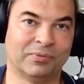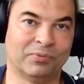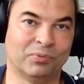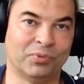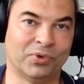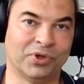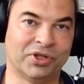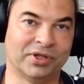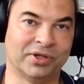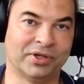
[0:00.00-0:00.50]

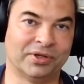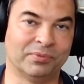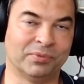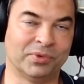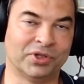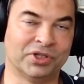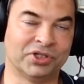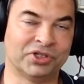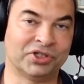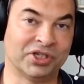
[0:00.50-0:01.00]
with
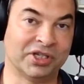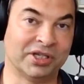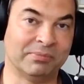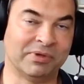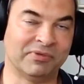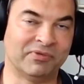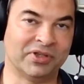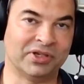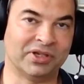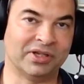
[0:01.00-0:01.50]
a SIEM
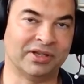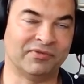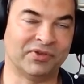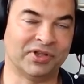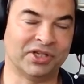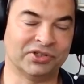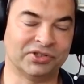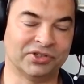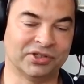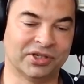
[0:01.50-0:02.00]
if it
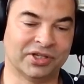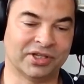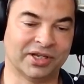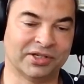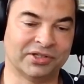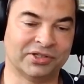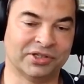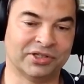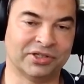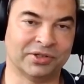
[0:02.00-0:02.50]
isn't
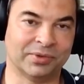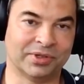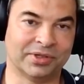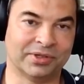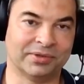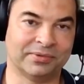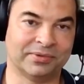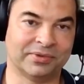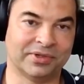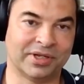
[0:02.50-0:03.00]
connected to a
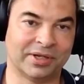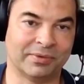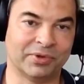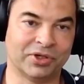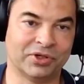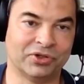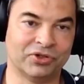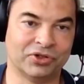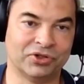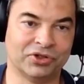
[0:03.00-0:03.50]
network
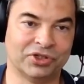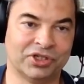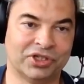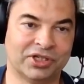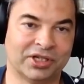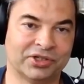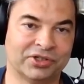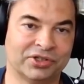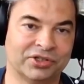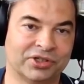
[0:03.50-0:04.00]
intrusion
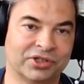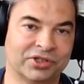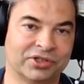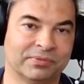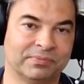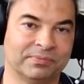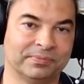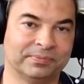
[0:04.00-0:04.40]
detection system.